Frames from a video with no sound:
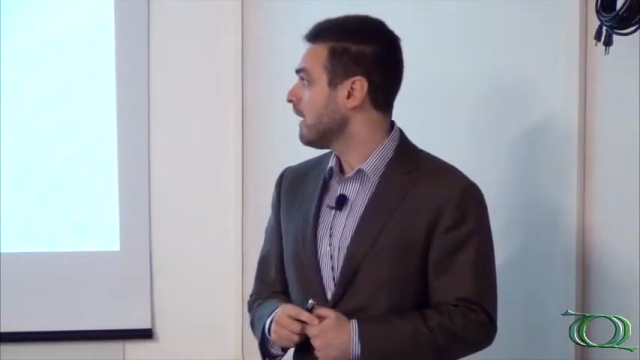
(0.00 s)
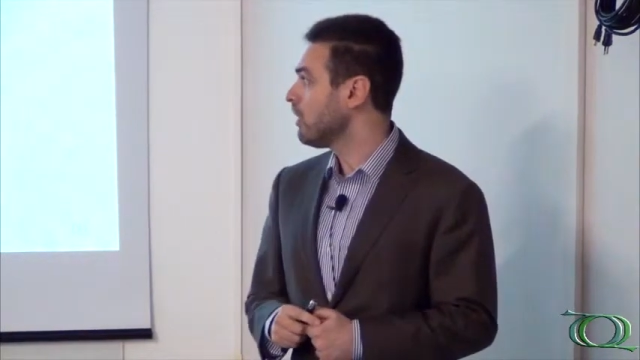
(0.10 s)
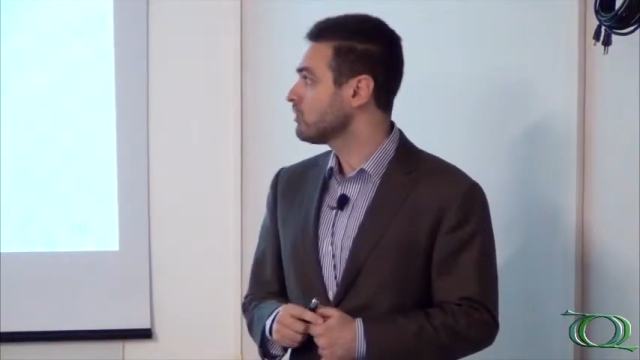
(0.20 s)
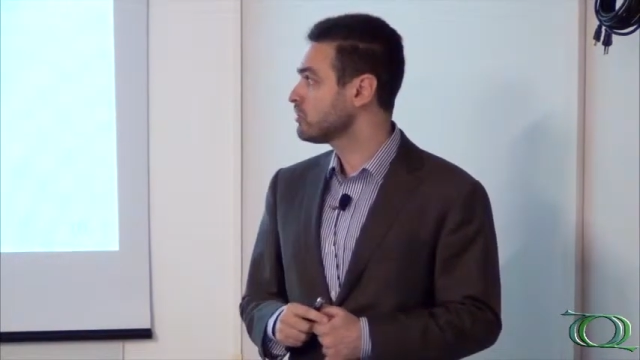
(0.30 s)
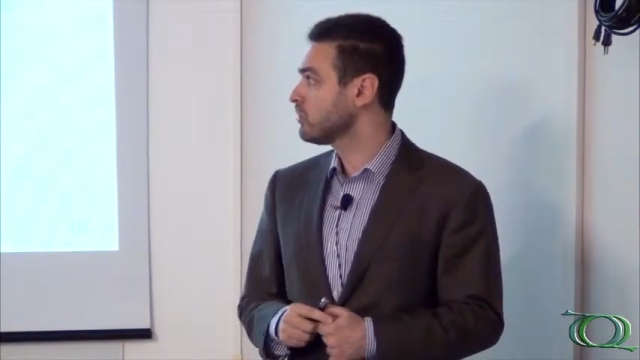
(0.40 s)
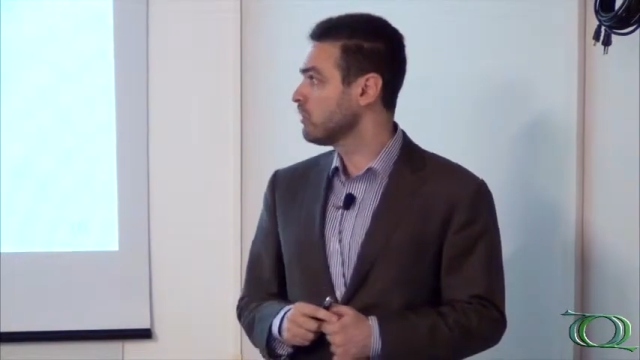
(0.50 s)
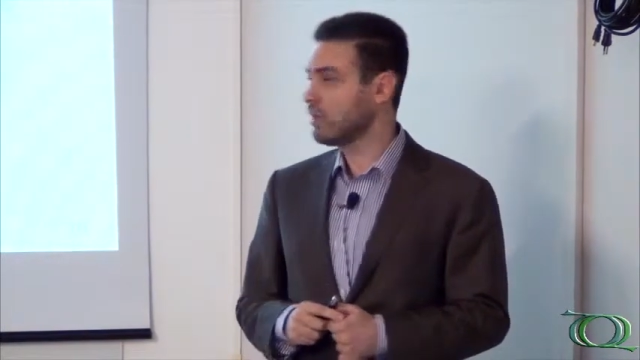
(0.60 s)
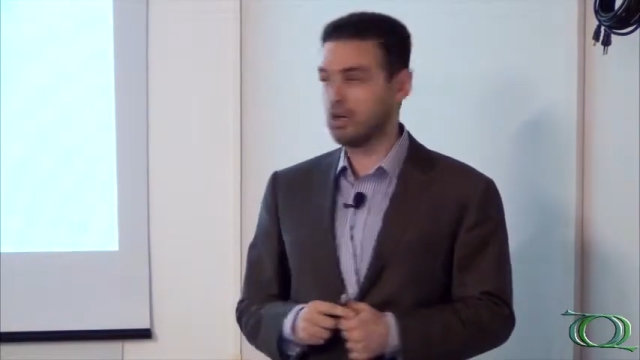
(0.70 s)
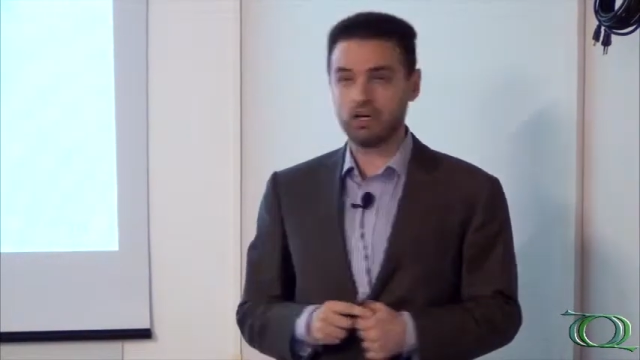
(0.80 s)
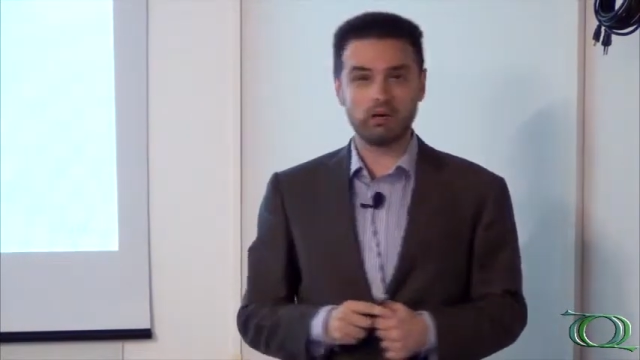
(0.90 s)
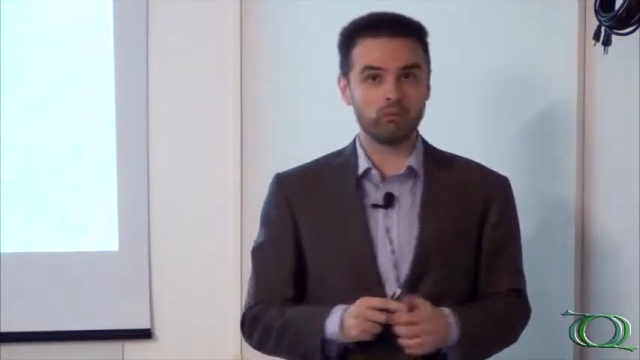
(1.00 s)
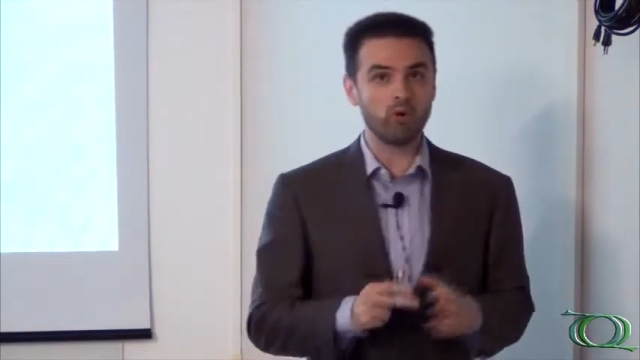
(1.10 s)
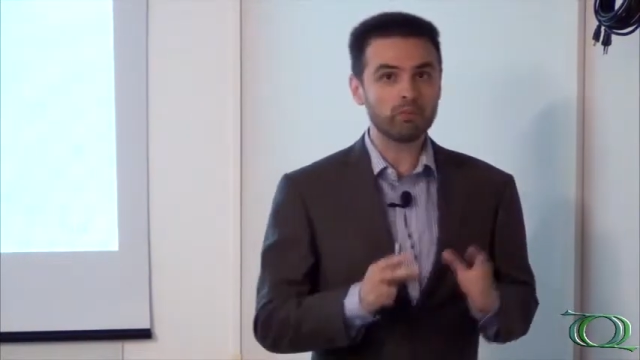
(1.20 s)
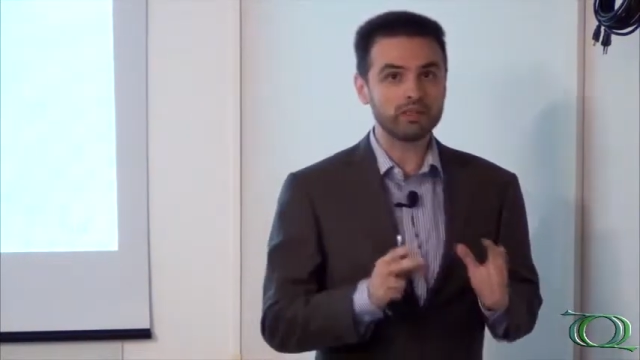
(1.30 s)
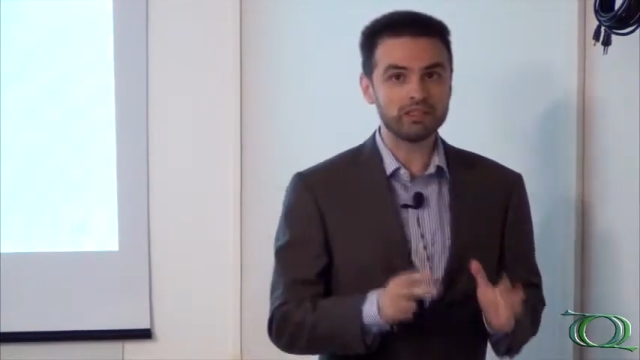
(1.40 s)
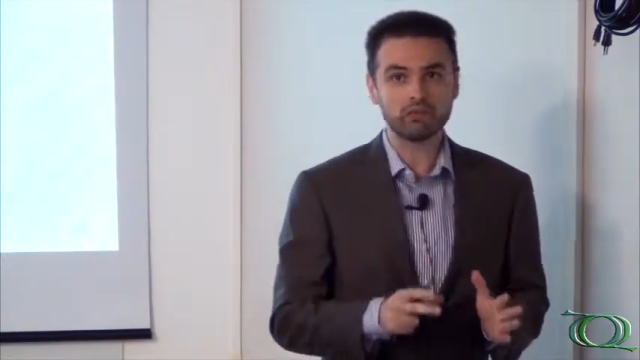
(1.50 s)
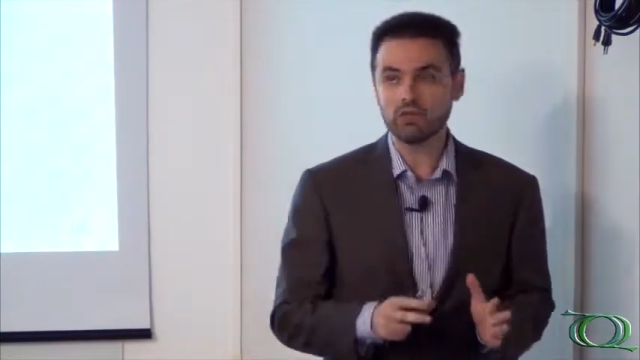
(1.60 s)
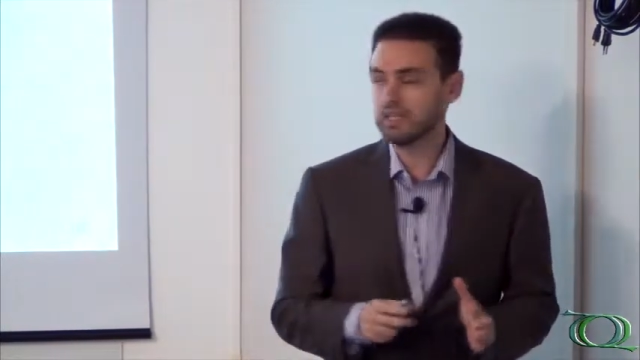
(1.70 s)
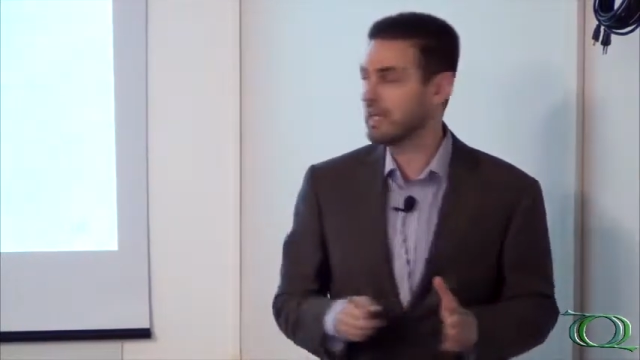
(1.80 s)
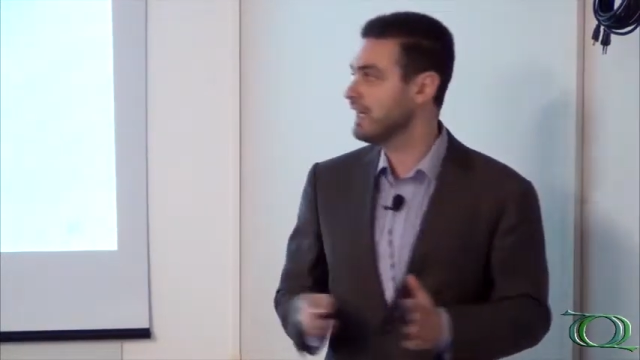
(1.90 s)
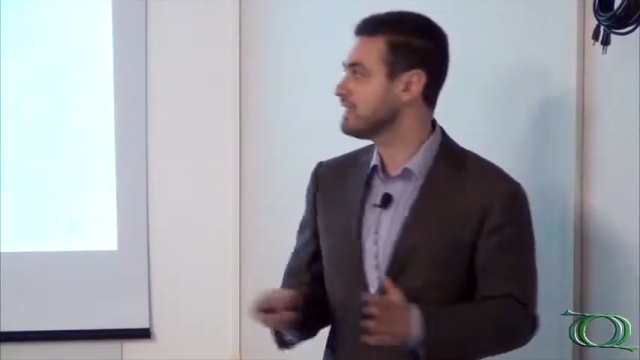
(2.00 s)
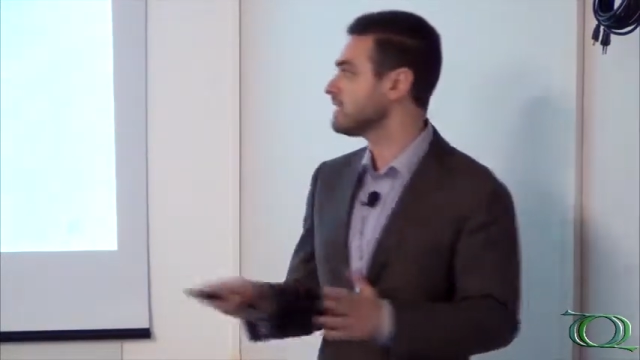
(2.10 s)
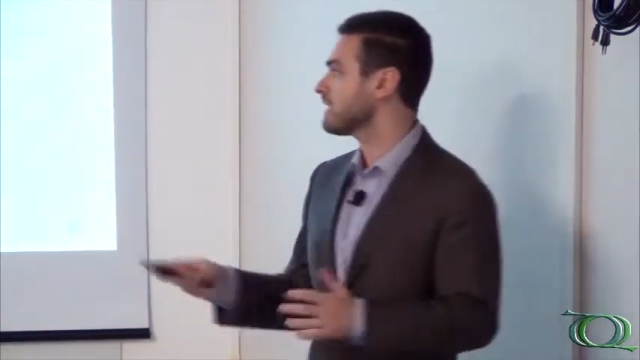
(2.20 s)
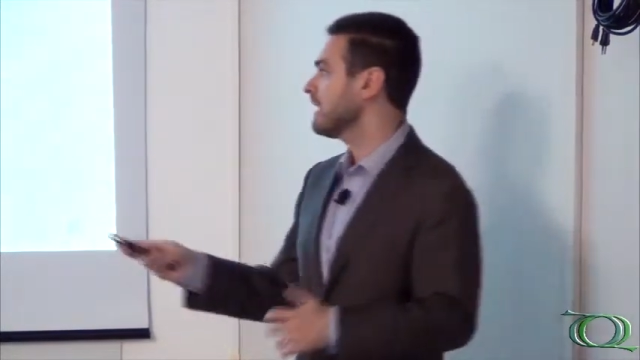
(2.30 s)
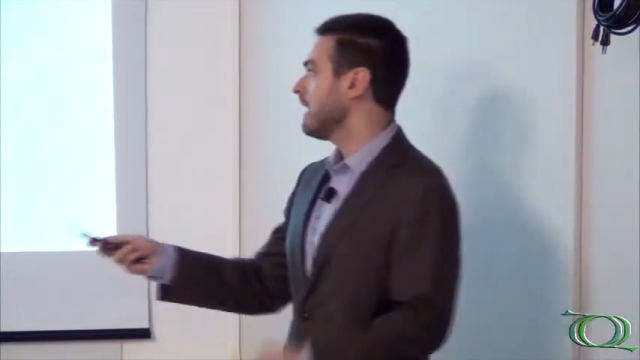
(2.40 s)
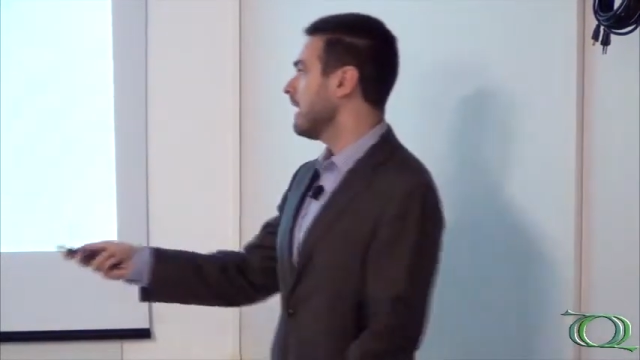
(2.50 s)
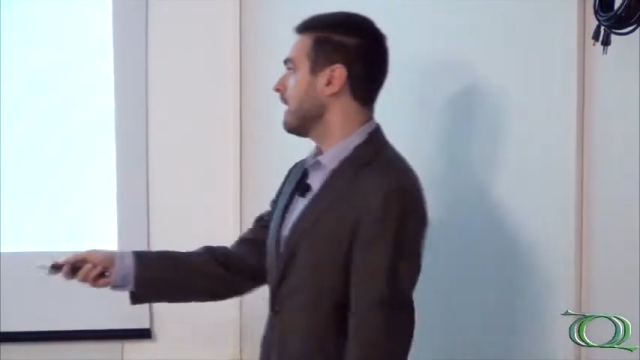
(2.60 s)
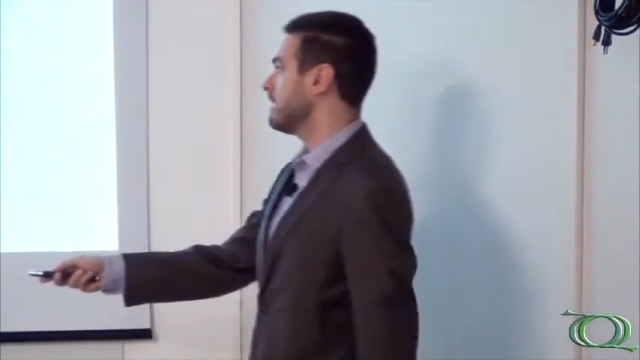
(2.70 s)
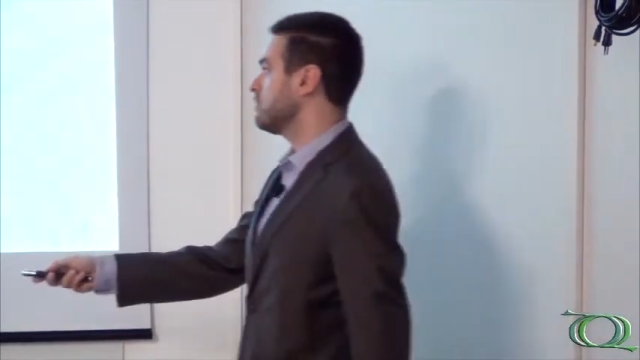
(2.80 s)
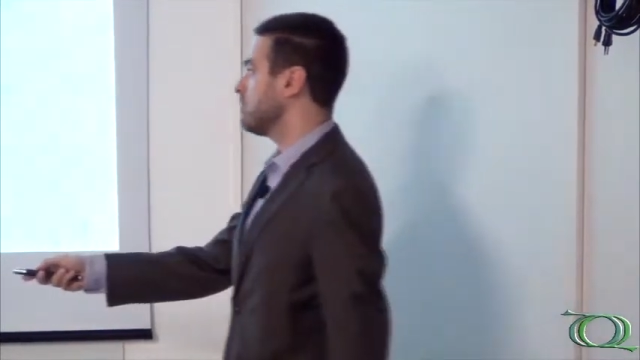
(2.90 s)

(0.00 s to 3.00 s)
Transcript: Also, more particular cases as